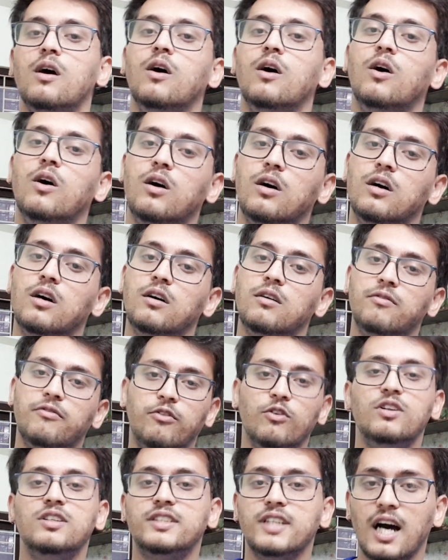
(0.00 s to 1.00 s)

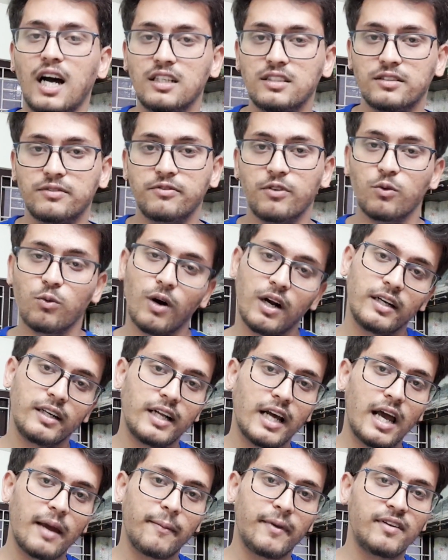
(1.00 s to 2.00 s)
full charge for one
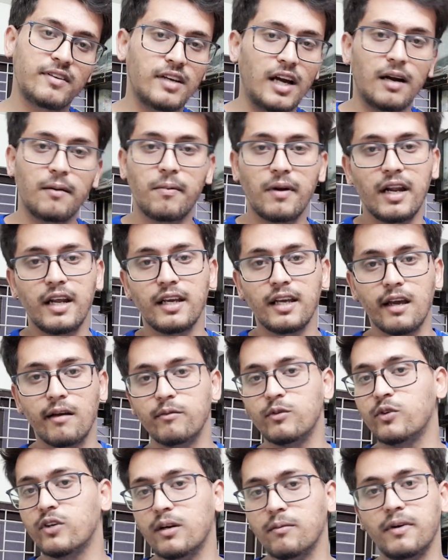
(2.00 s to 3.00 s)
time and start playing
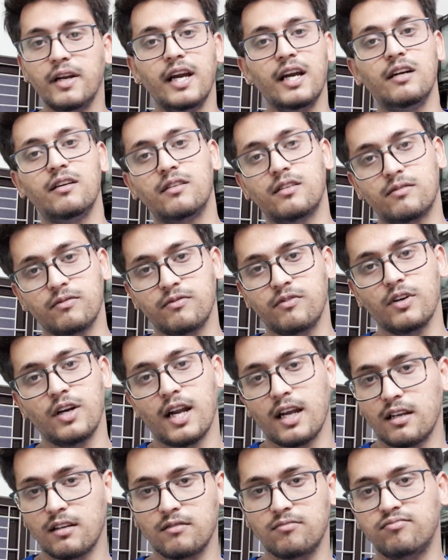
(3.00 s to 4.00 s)
games, you can play it for
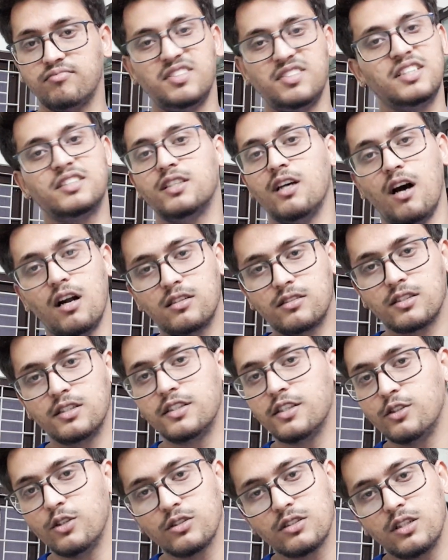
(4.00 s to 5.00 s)
like 6 hours
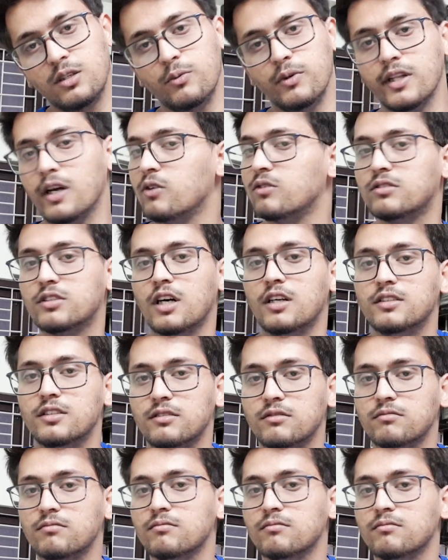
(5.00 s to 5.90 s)
continuously without charging.